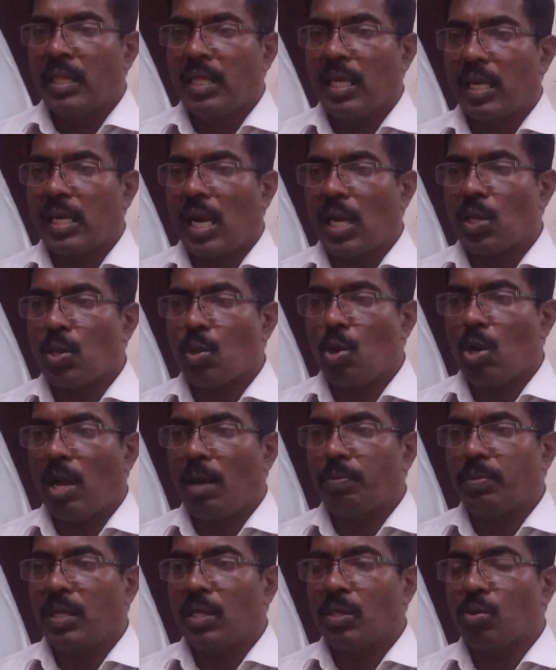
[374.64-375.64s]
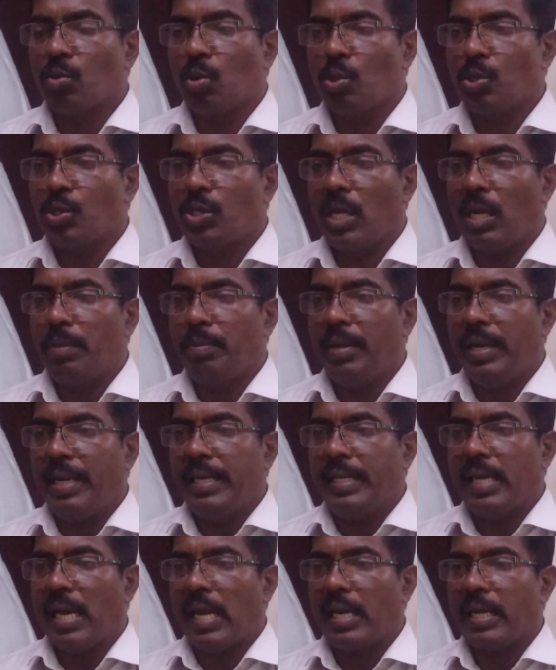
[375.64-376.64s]
The control of the social
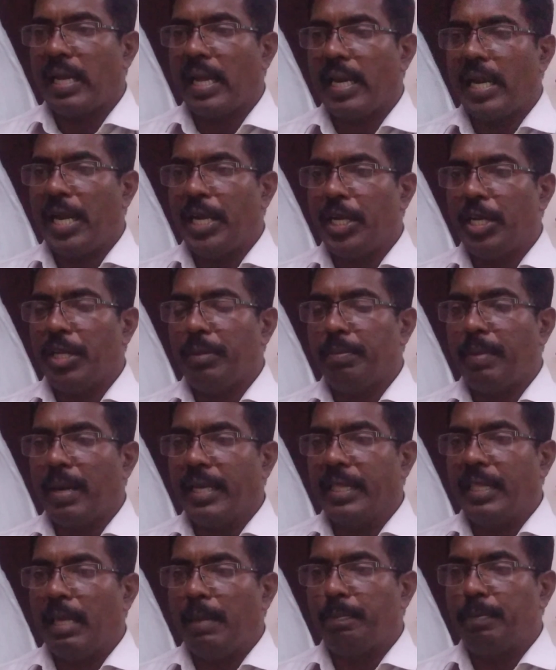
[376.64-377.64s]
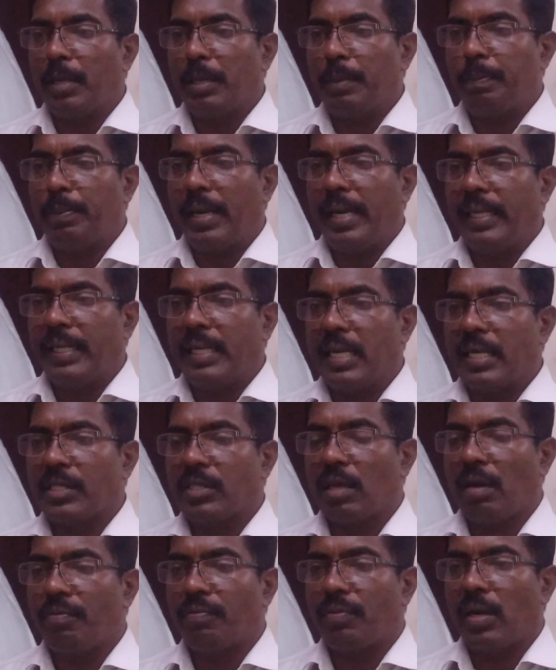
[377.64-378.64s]
media narrative by the
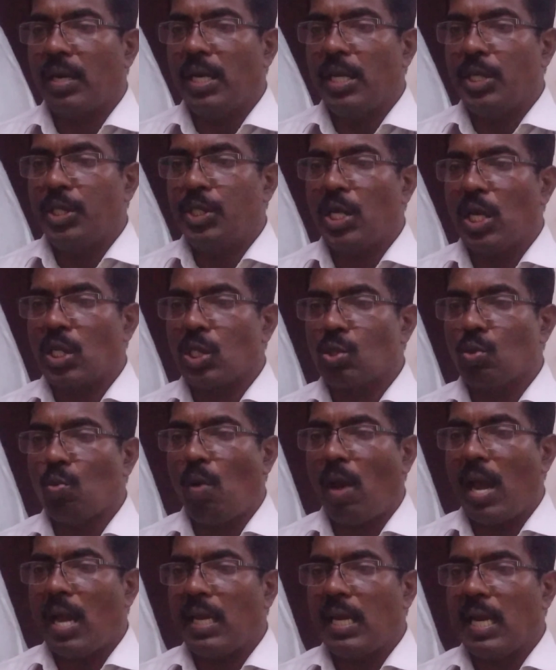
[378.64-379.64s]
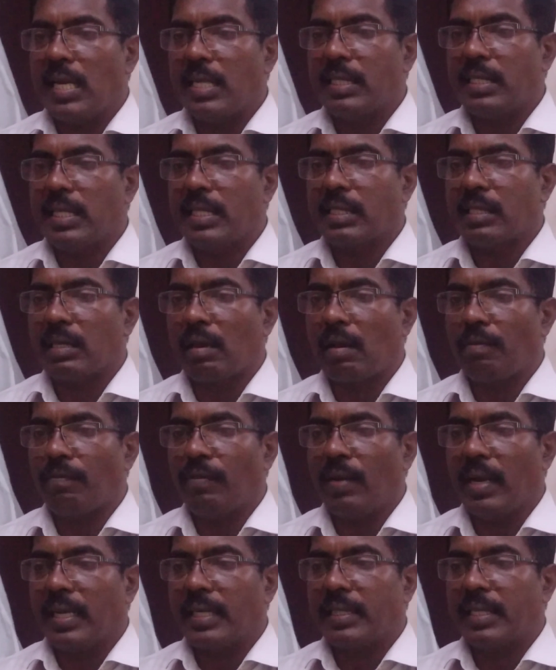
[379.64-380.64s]
perpetrators of religious violence is
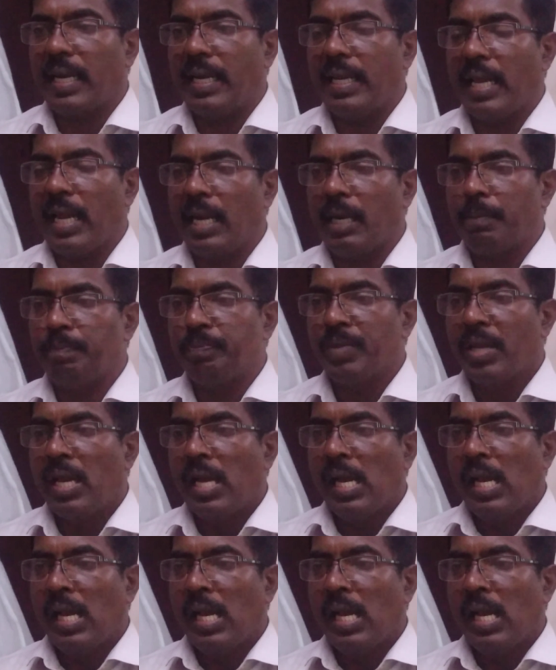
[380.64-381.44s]
reflected in